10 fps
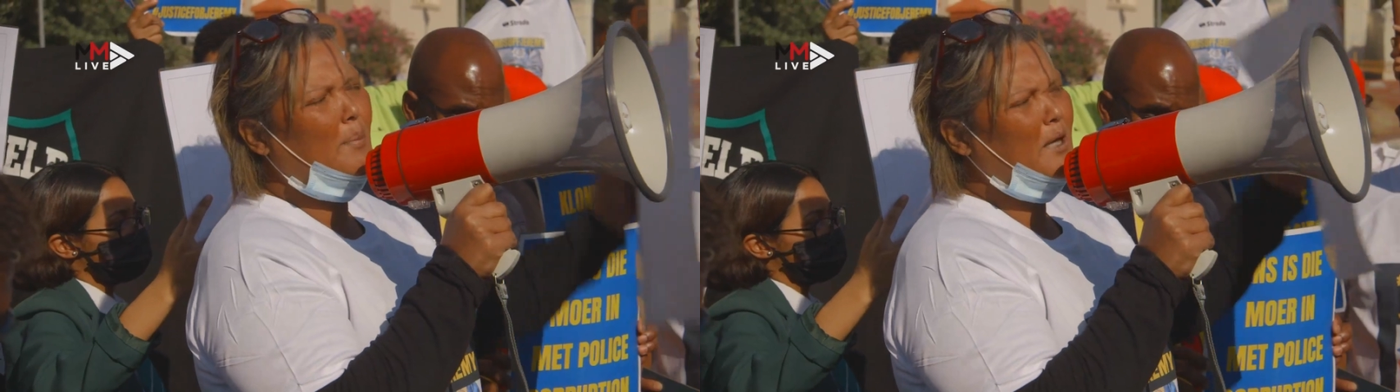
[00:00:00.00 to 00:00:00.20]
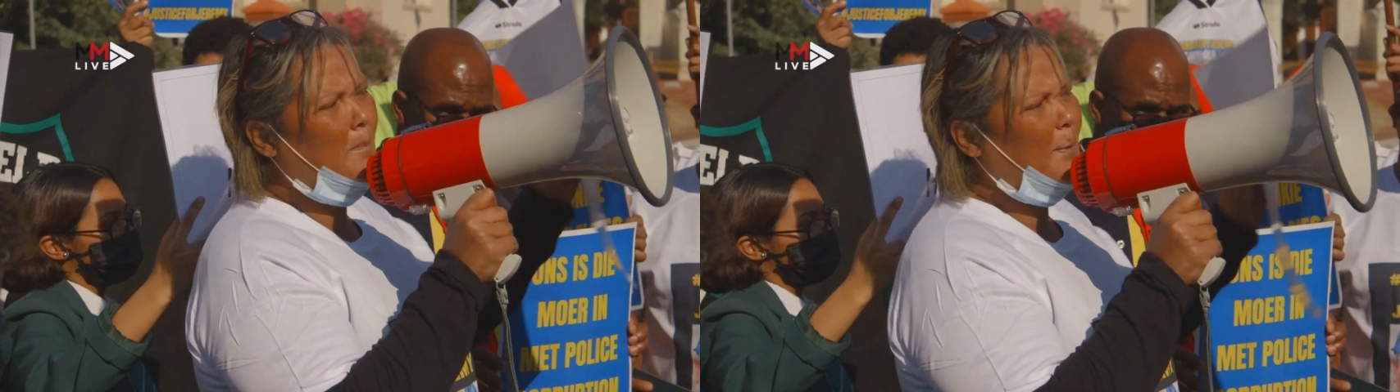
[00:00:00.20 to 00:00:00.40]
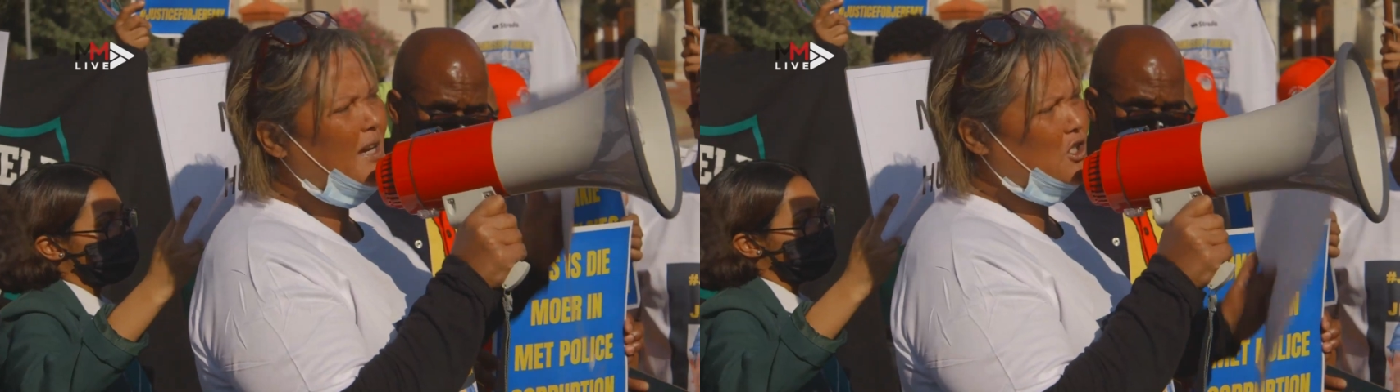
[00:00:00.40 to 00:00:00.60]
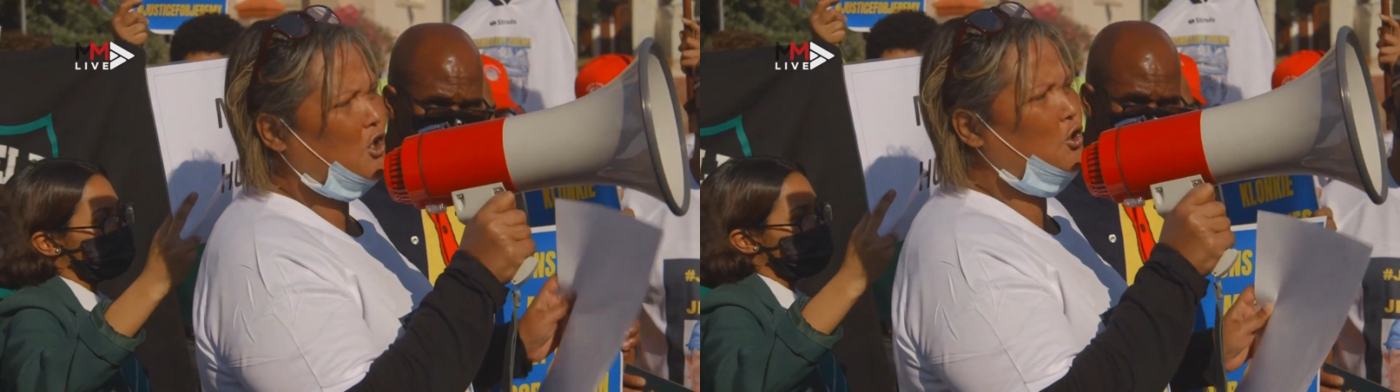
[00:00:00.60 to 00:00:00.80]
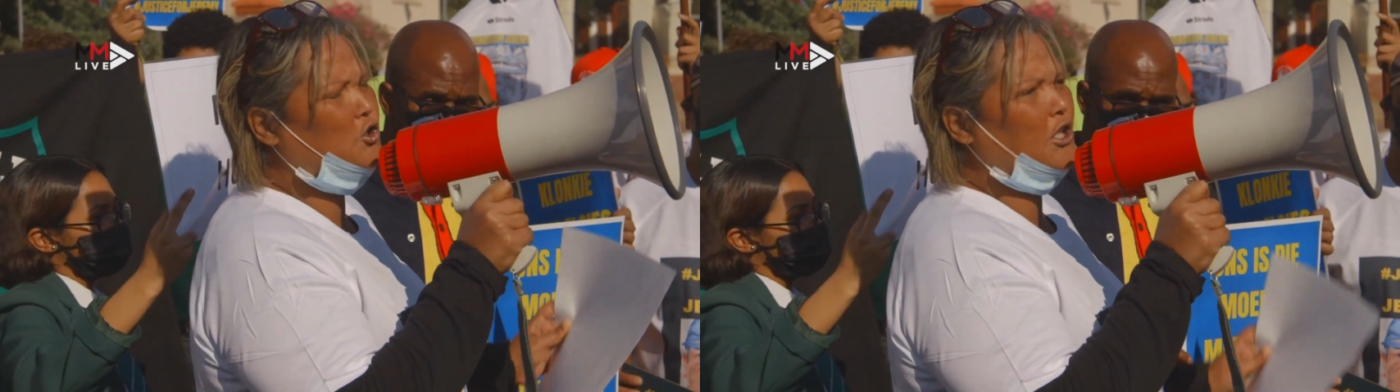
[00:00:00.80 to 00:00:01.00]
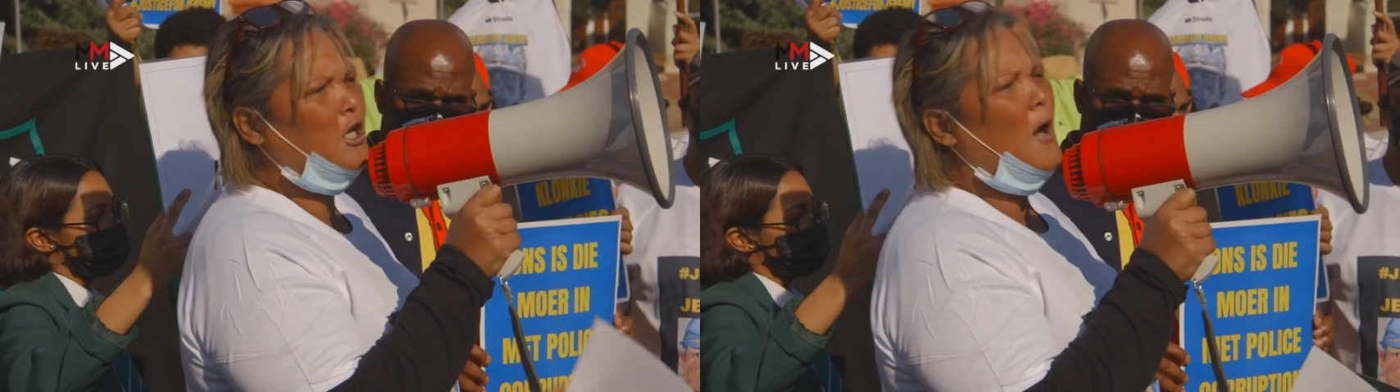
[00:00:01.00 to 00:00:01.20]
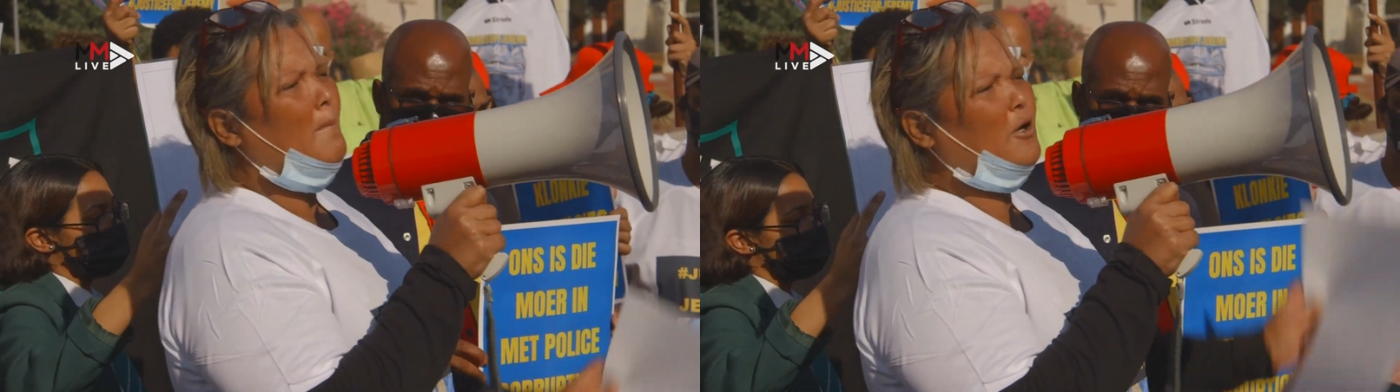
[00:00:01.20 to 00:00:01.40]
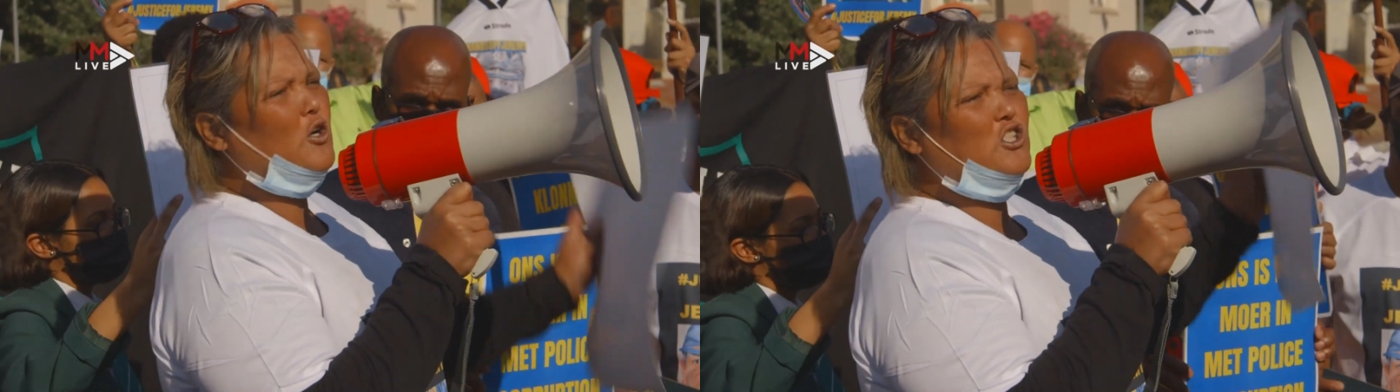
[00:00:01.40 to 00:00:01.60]
being persecuted
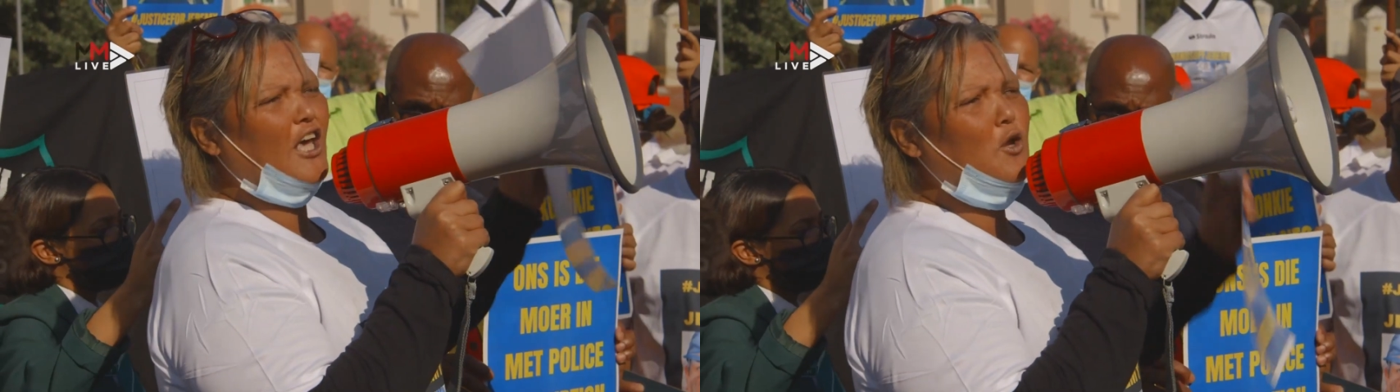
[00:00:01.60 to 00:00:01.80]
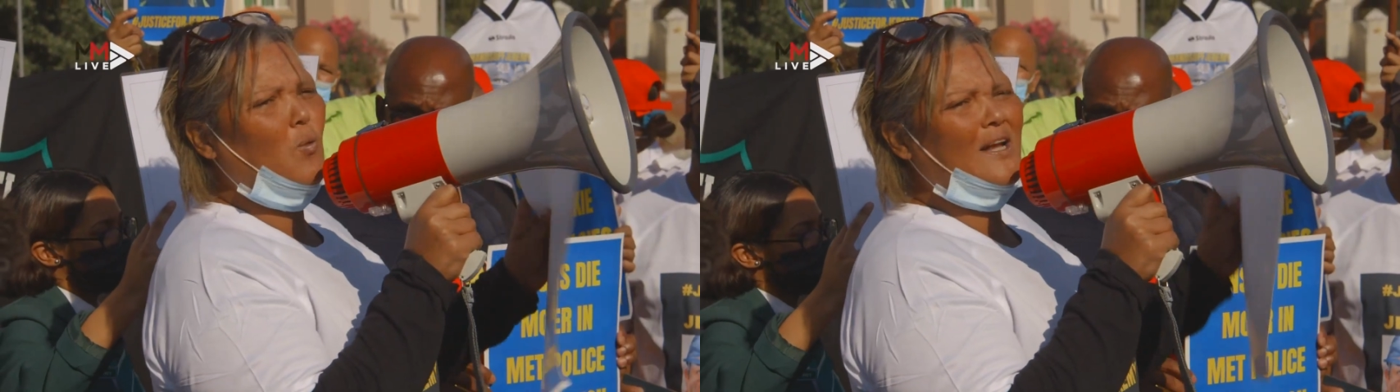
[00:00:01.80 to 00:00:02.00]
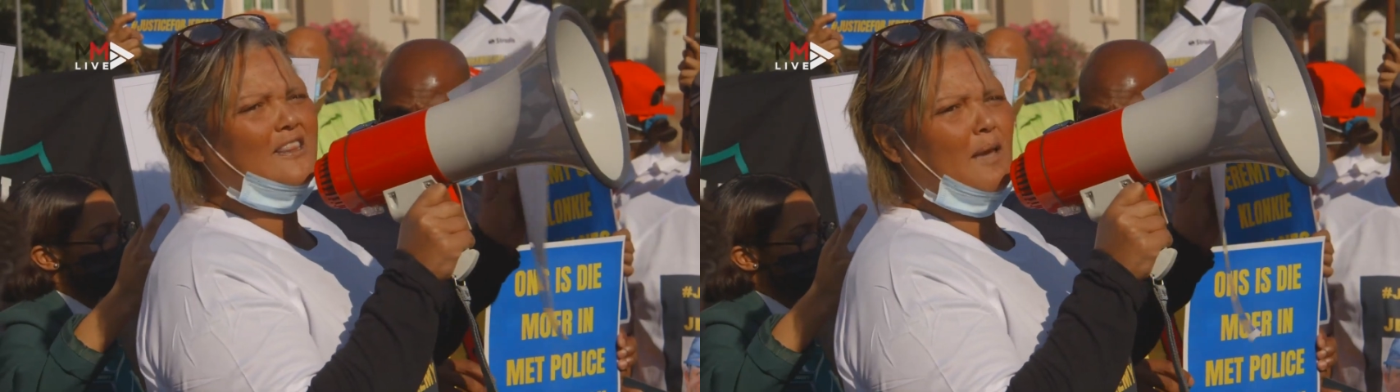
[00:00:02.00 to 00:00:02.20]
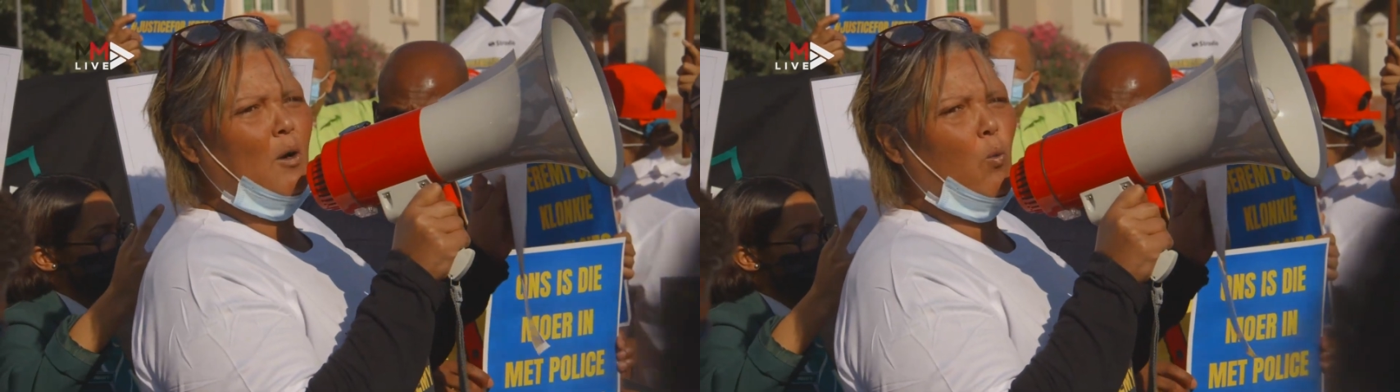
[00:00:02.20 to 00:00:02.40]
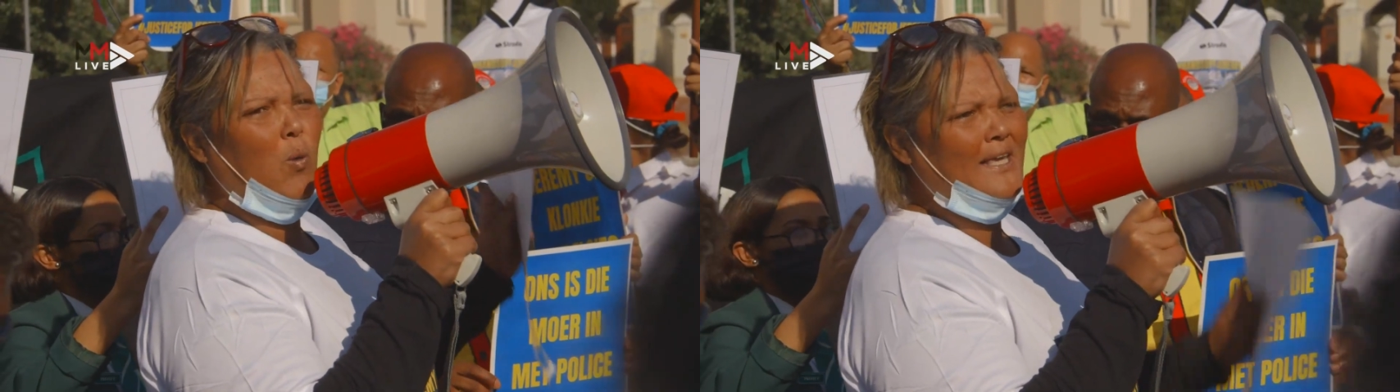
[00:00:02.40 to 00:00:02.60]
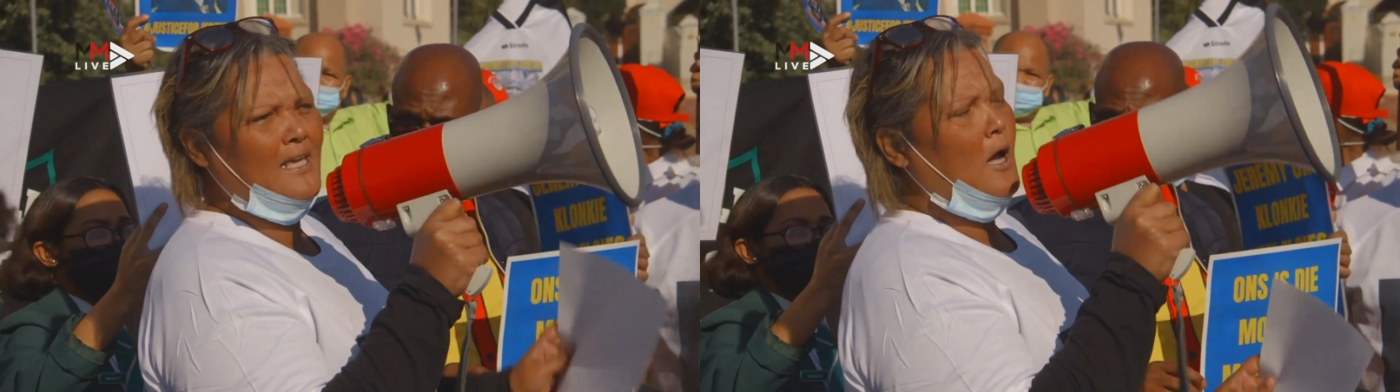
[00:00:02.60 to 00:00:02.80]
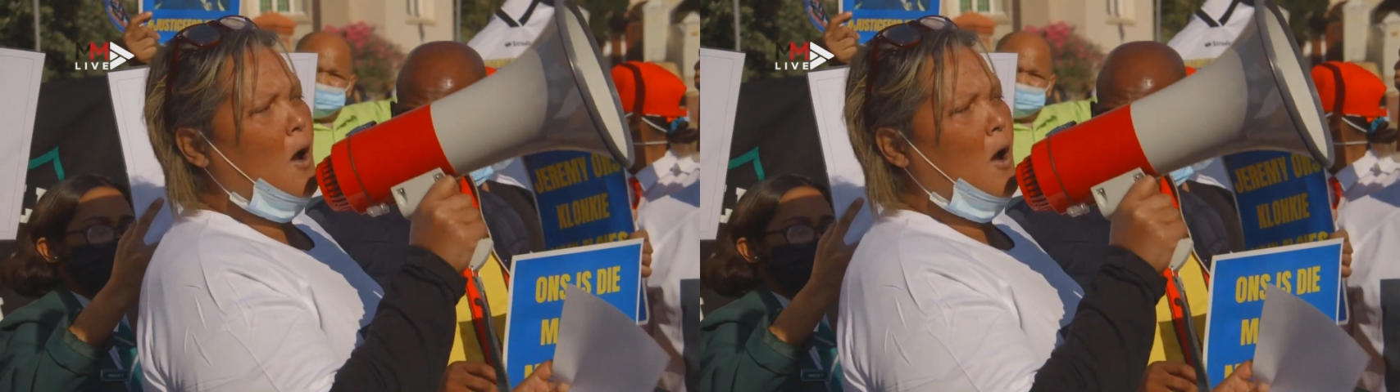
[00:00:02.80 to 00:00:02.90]
because they want them away.